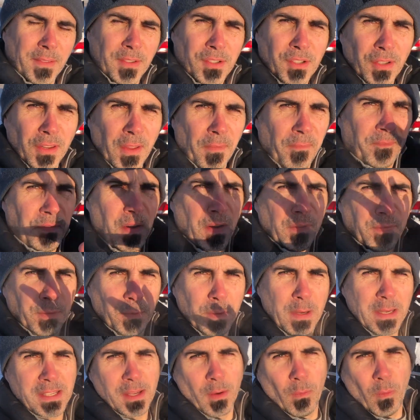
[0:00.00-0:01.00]
So the fifth
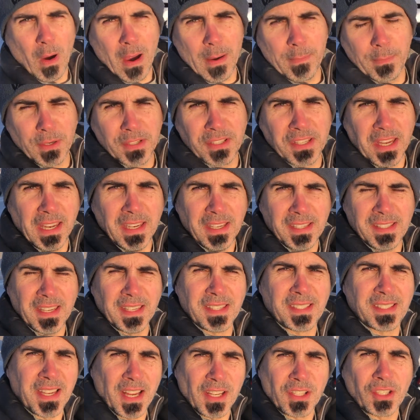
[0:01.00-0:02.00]
reason why Mercedes is
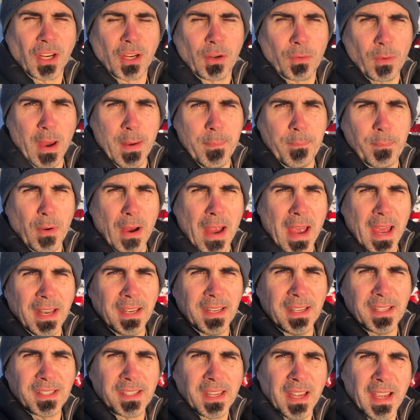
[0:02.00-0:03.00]
such a great brand
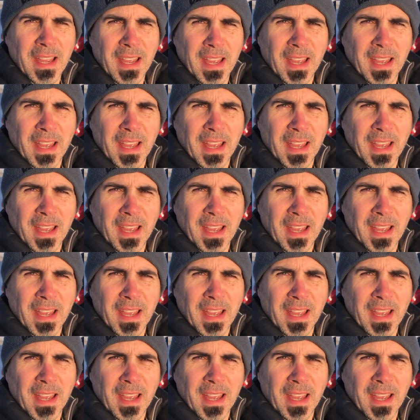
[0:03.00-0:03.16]
is